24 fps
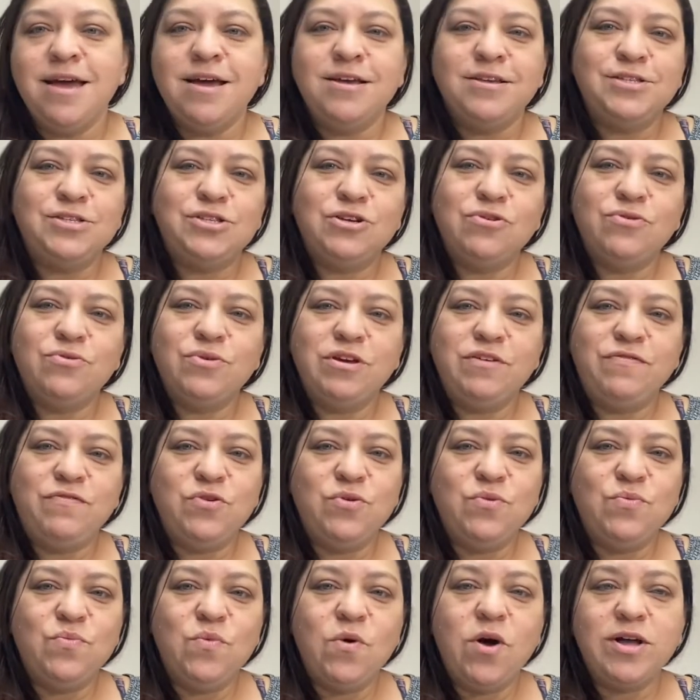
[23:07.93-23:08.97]
So if
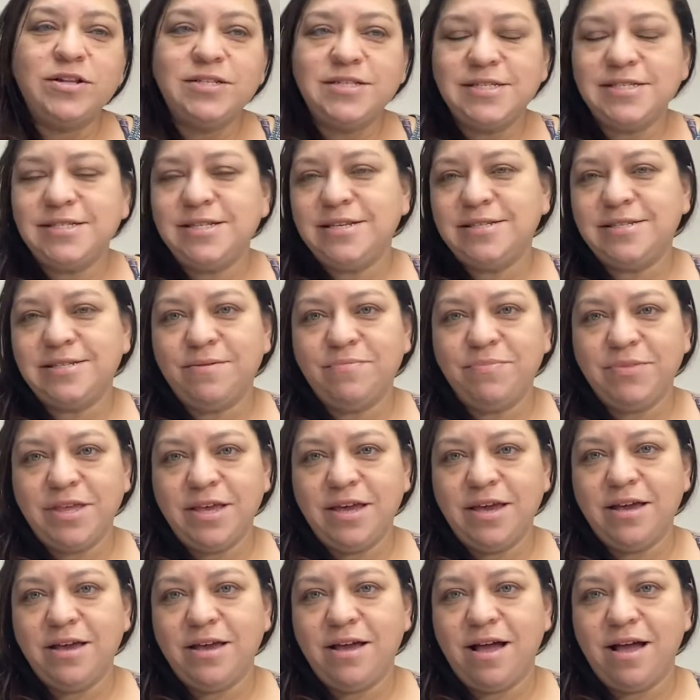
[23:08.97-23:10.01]
you want to see something,